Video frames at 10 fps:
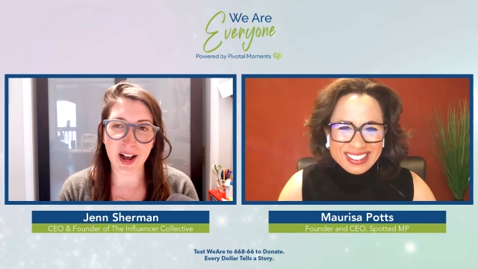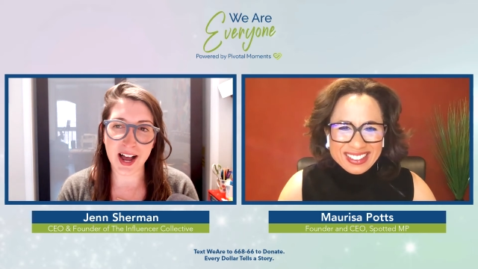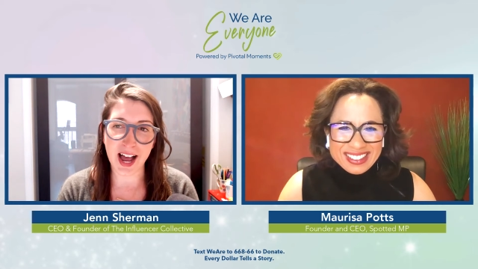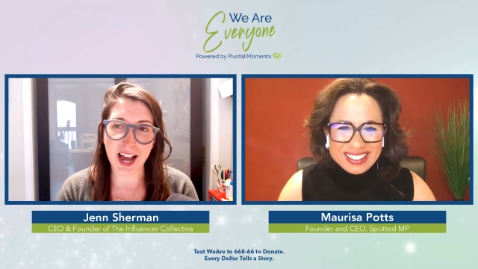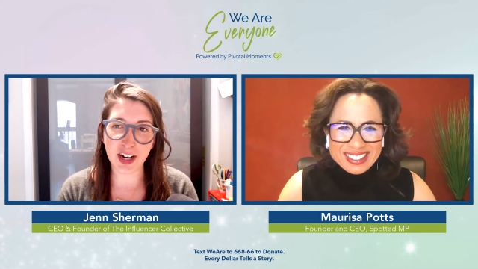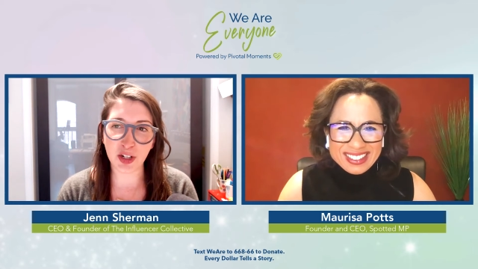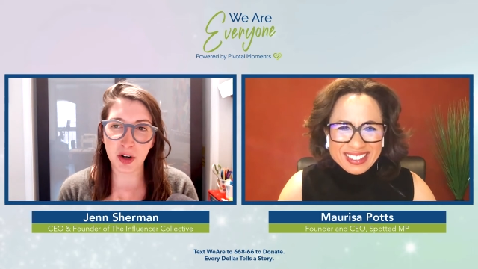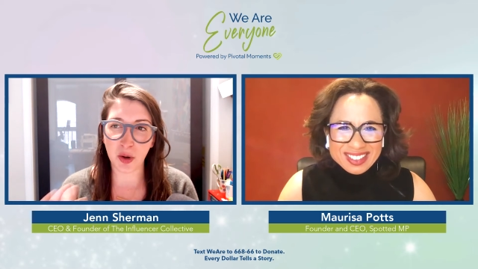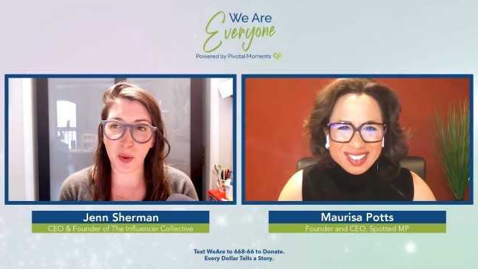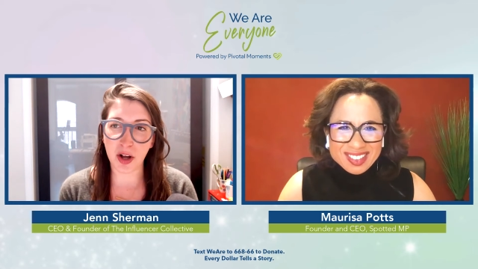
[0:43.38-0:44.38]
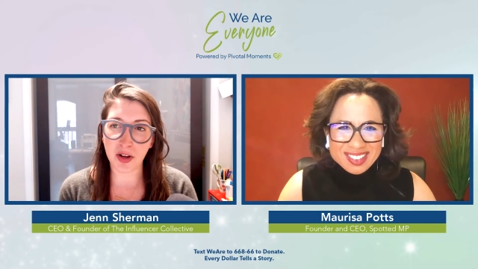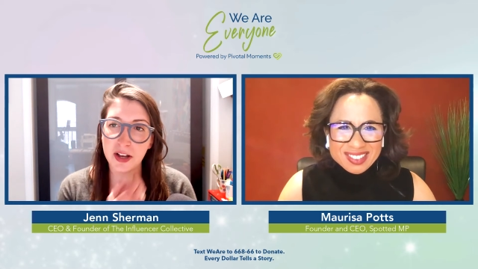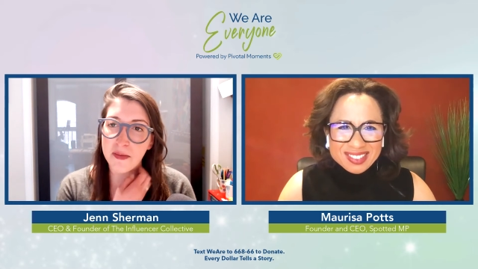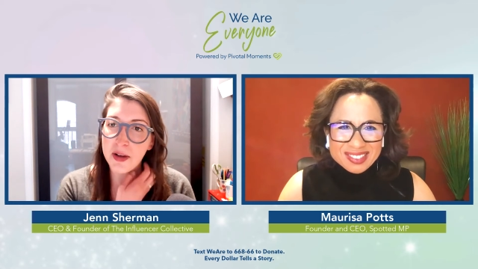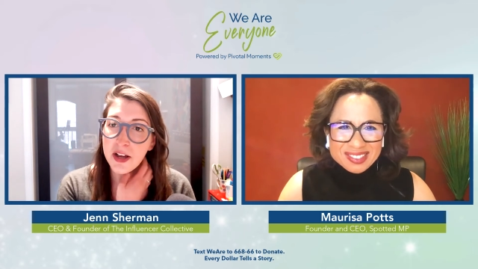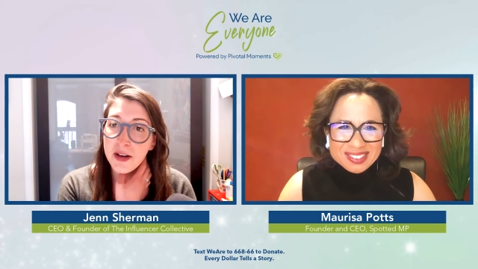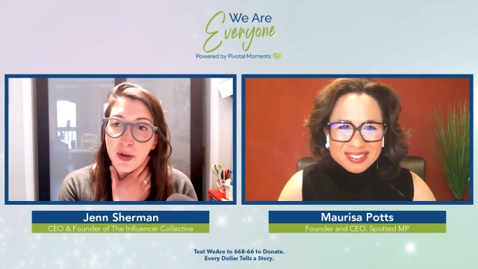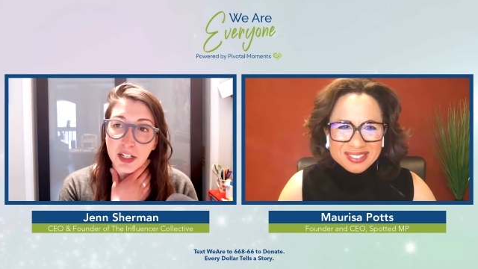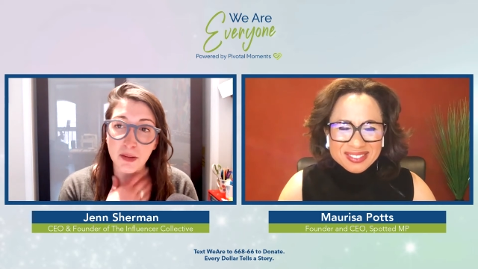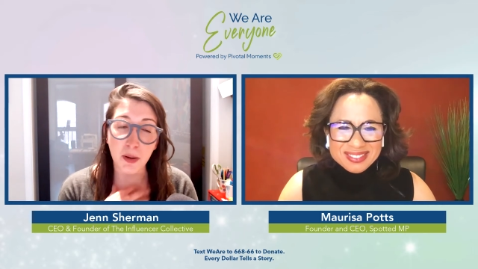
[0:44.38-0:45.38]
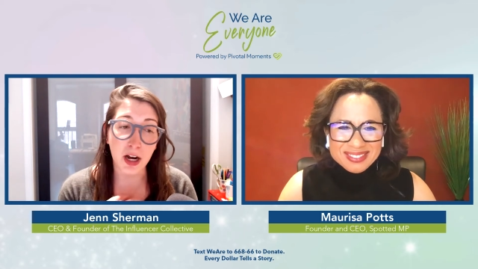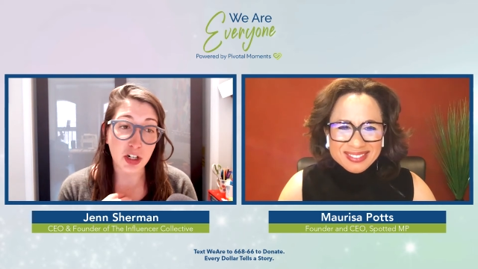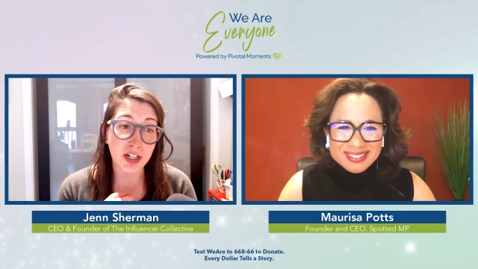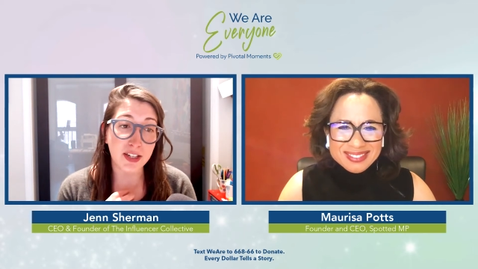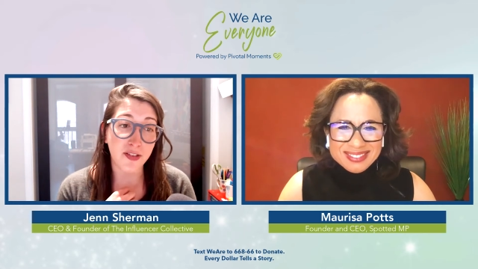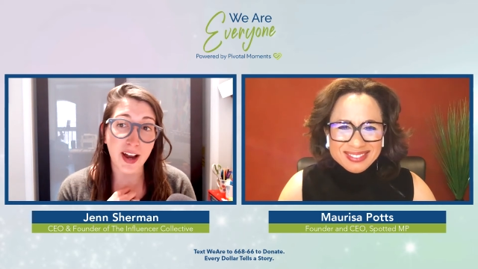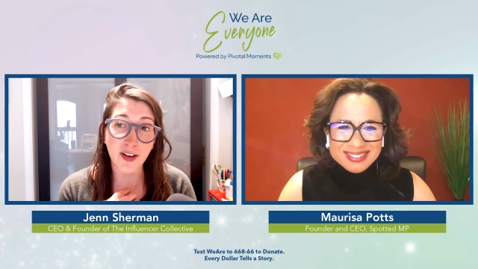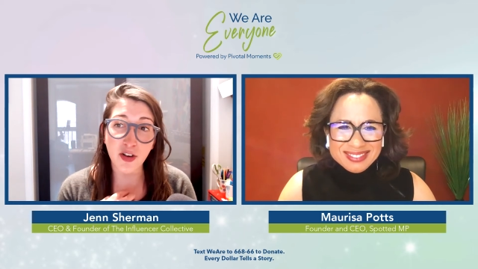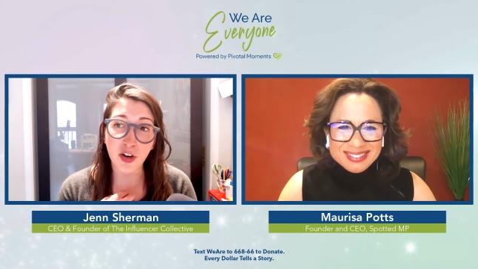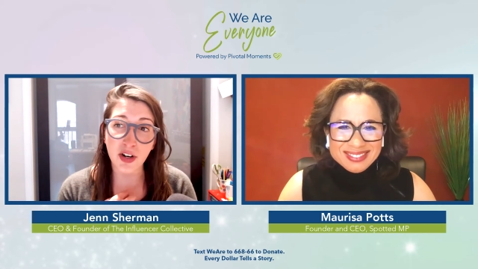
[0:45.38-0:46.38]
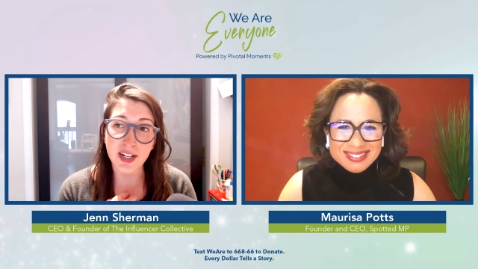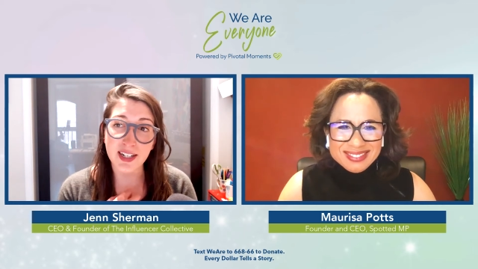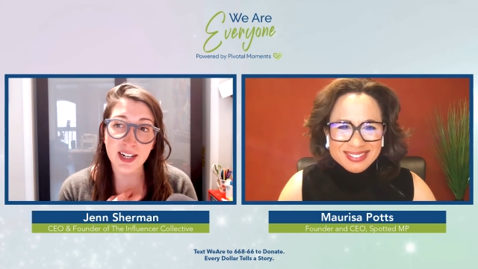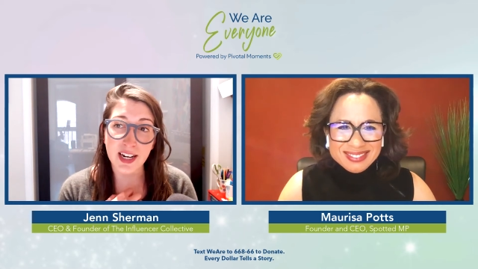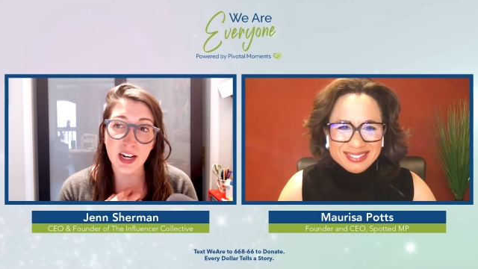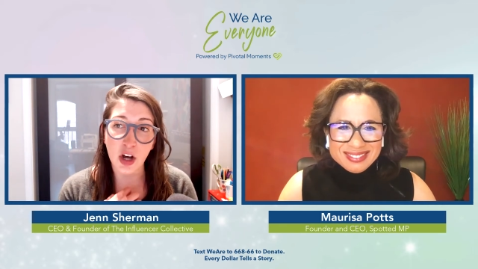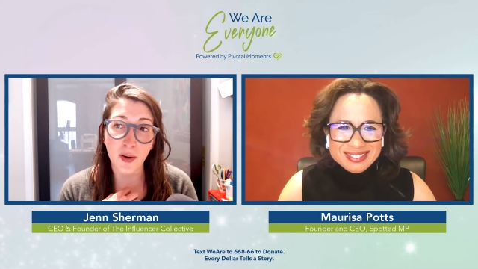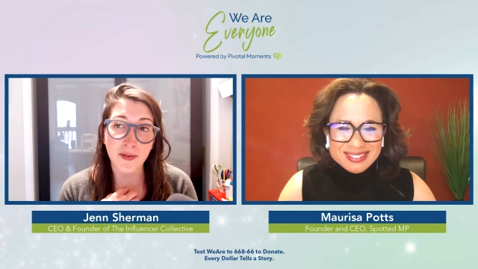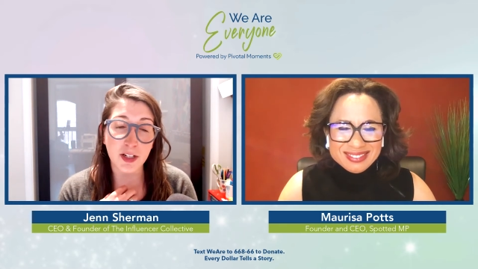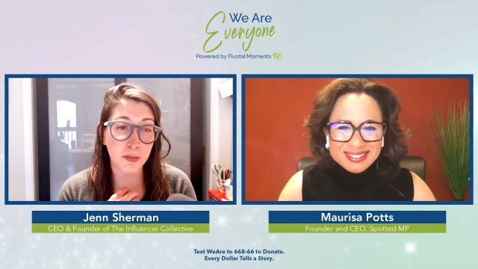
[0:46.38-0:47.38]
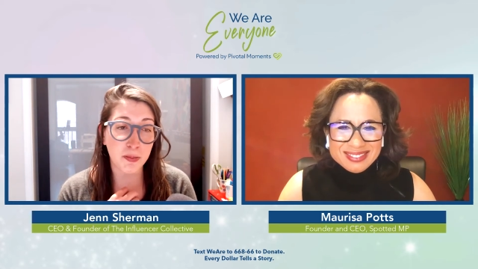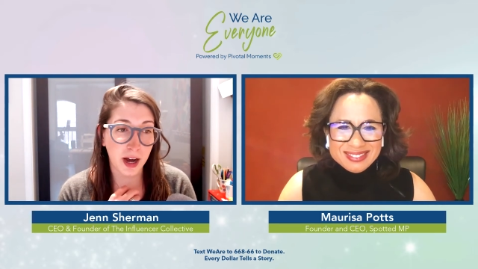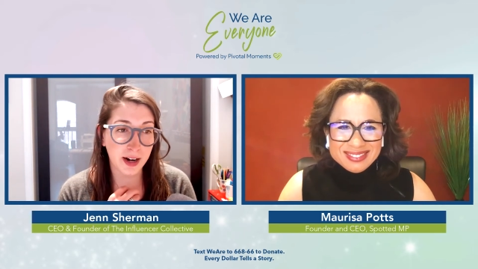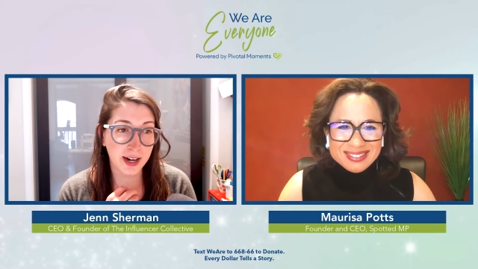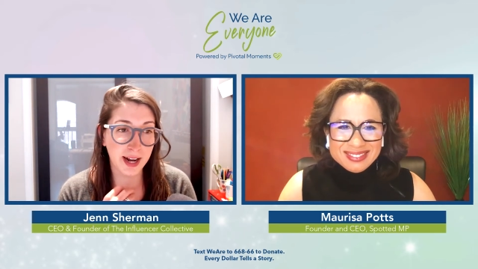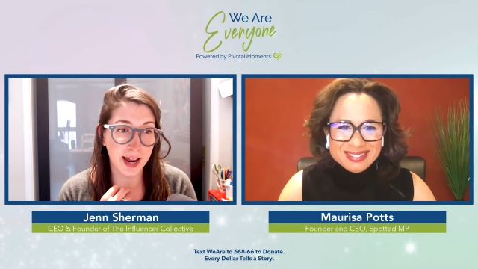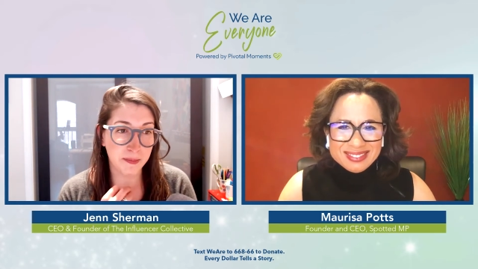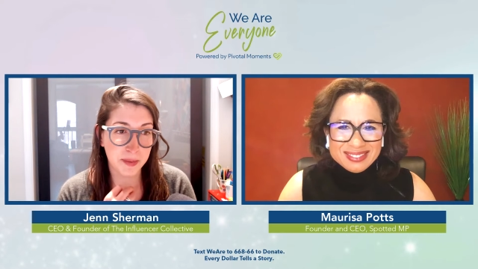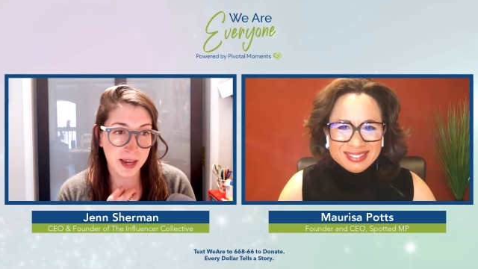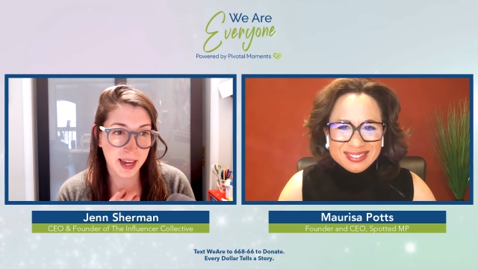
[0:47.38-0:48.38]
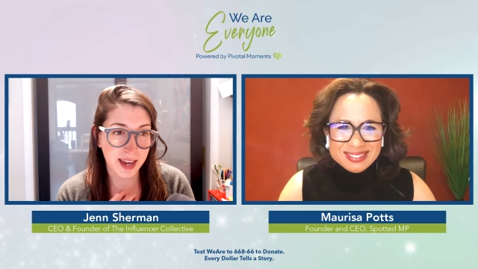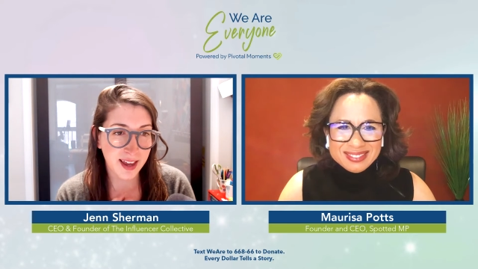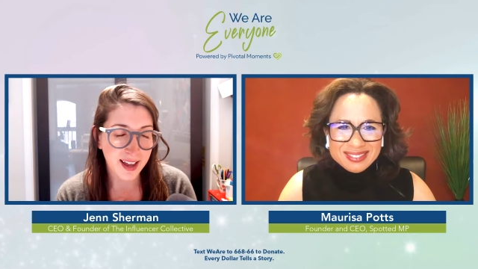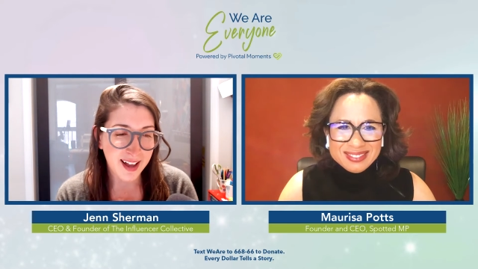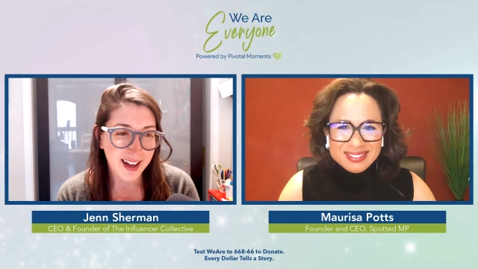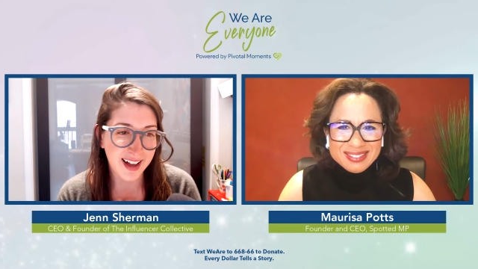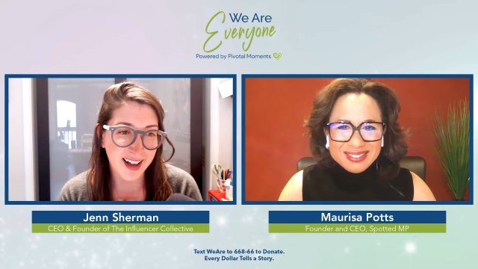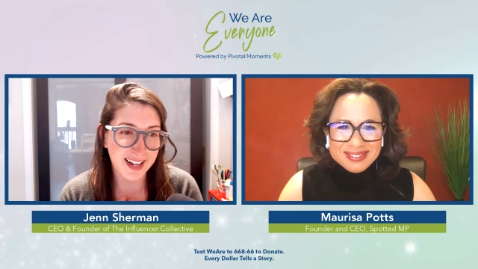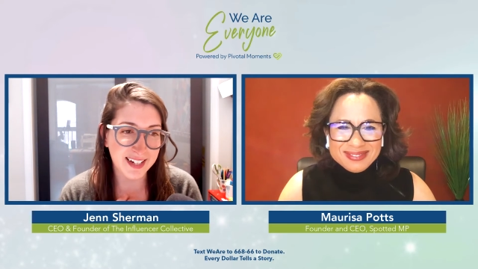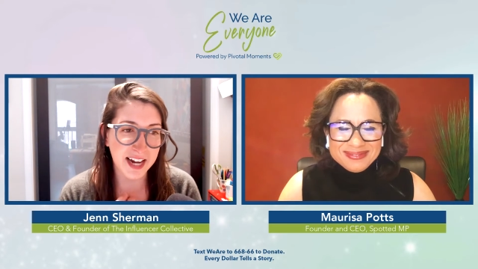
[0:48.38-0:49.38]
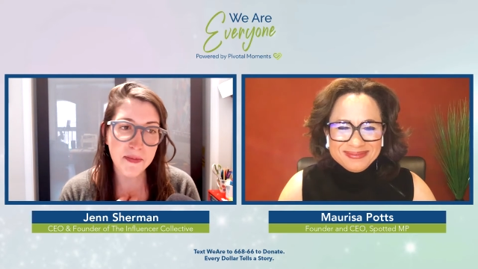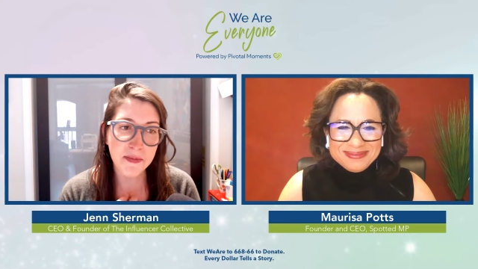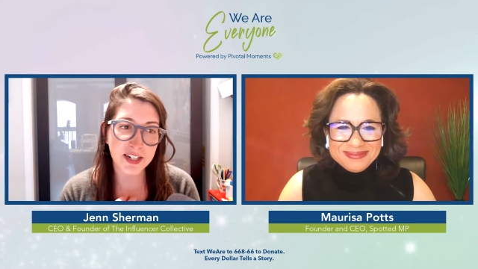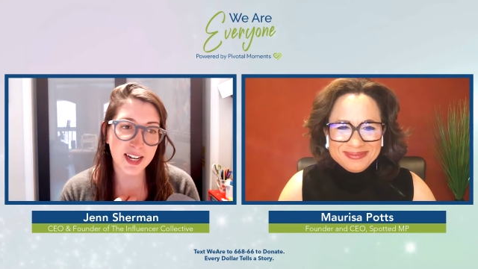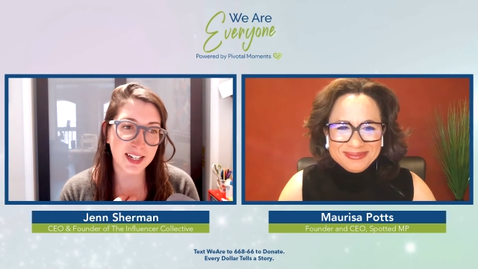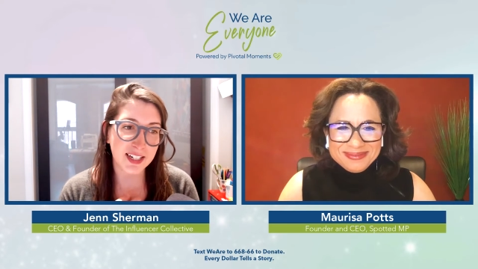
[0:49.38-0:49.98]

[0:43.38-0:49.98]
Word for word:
Speaker 1: I just want to welcome Maurisa Potts. She's the founder and C E O of Spotted M P, uh, dime a dozen,